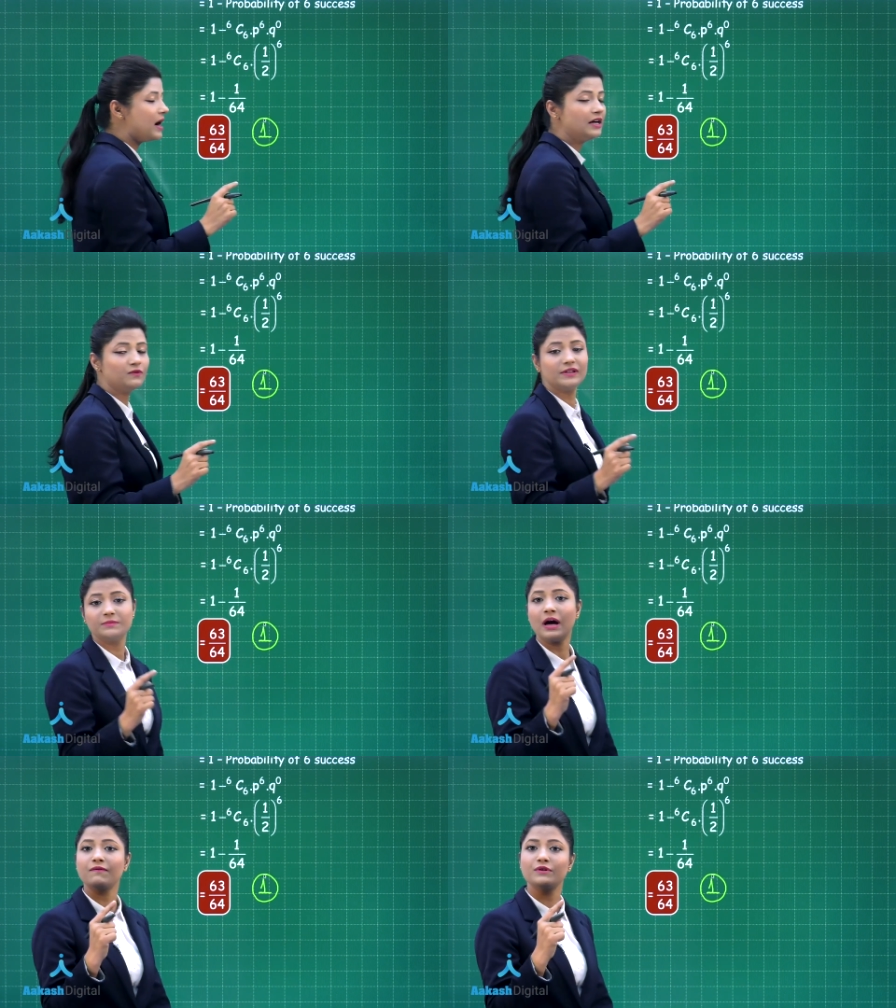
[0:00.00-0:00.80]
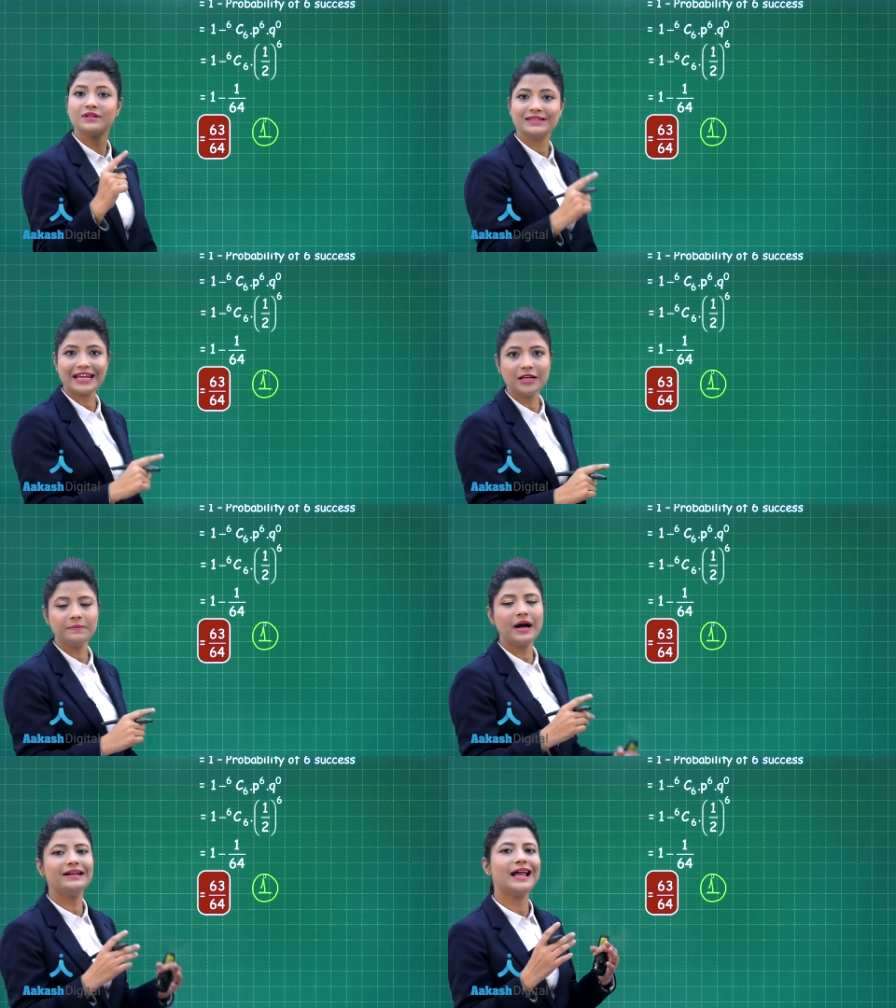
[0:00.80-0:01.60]
part, one mark for the second
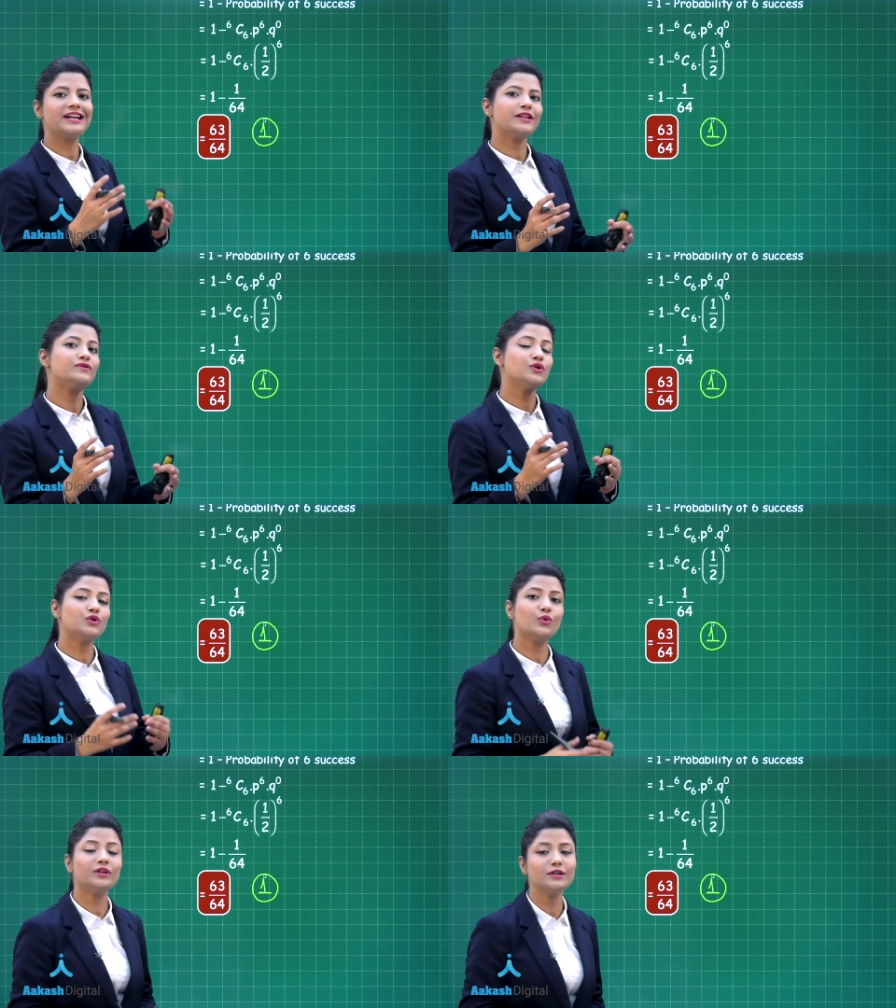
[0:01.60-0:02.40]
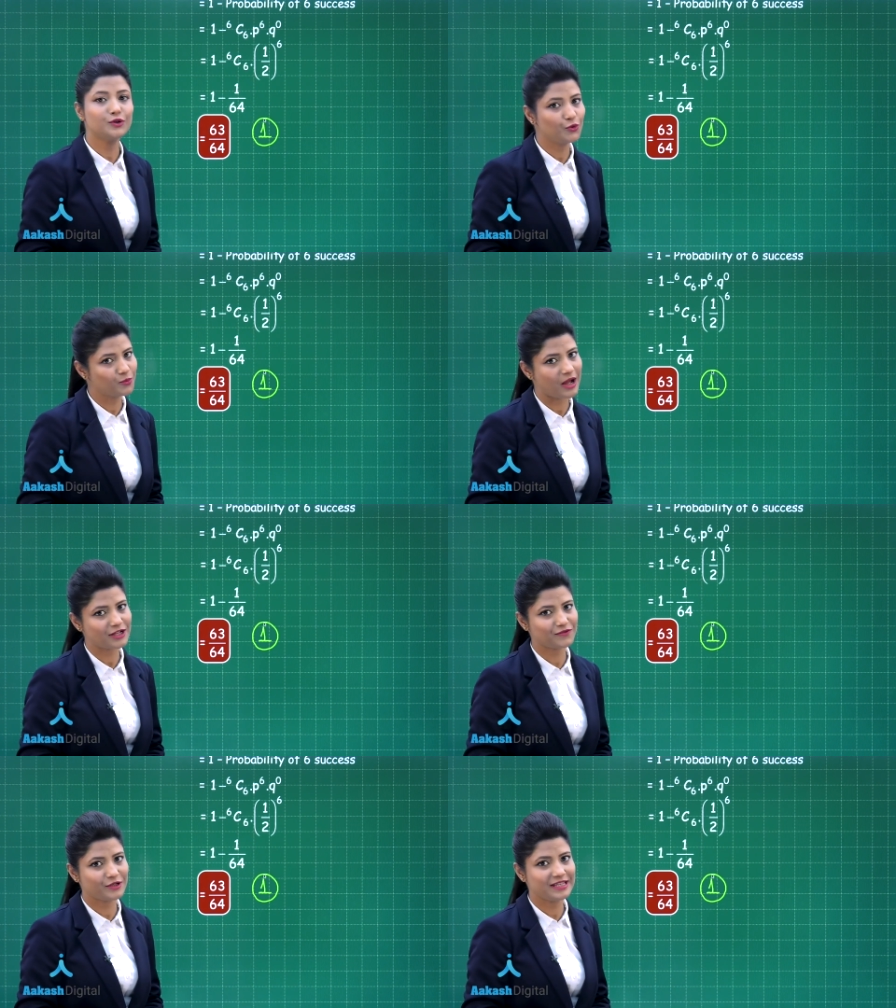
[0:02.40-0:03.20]
part, that gives you total two
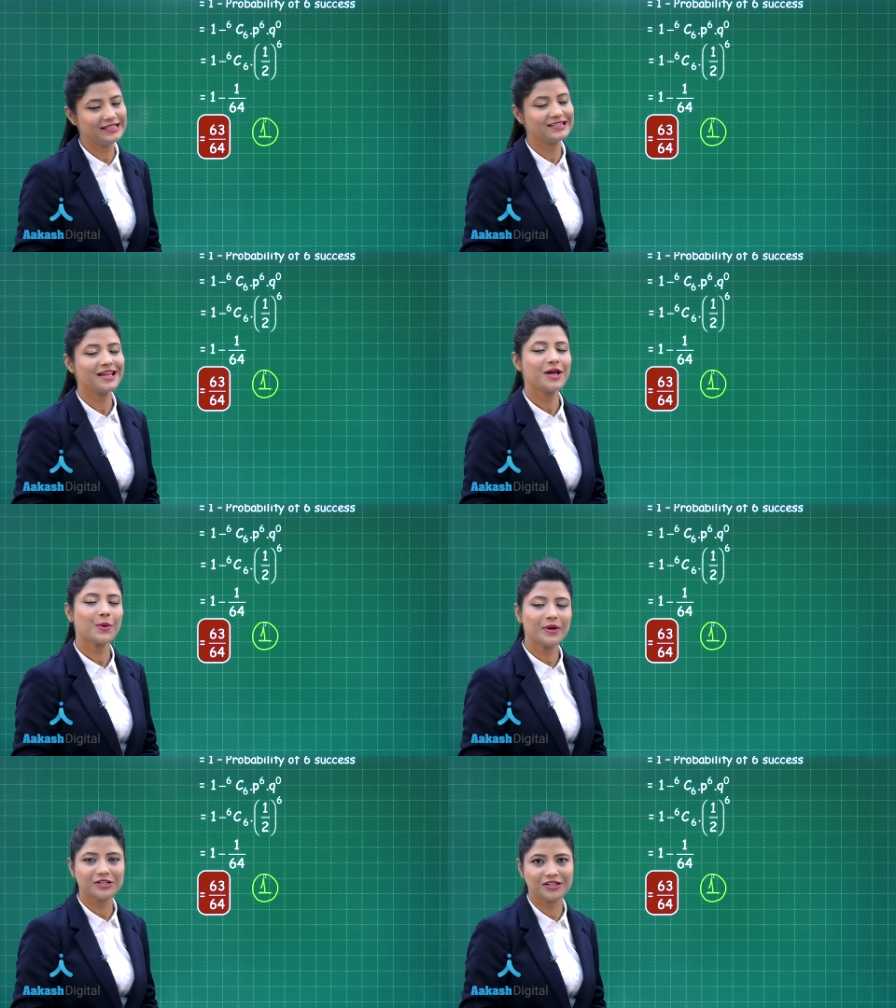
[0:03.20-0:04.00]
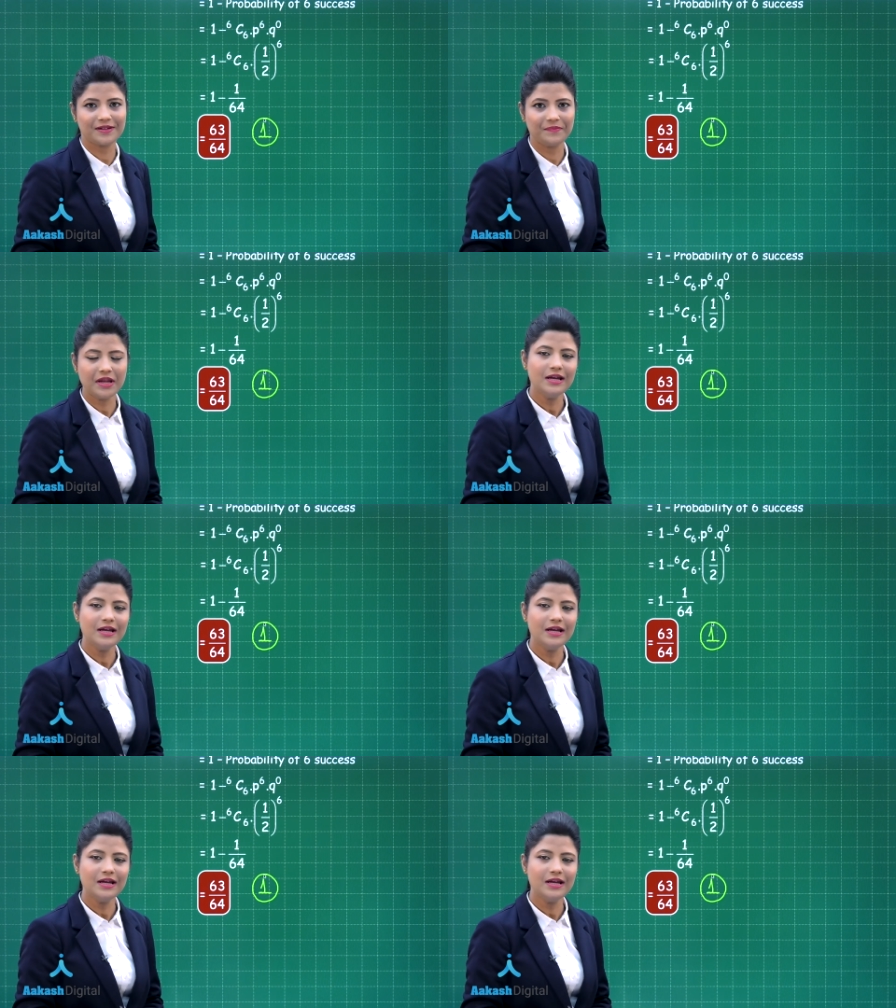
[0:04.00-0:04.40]
marks for this question.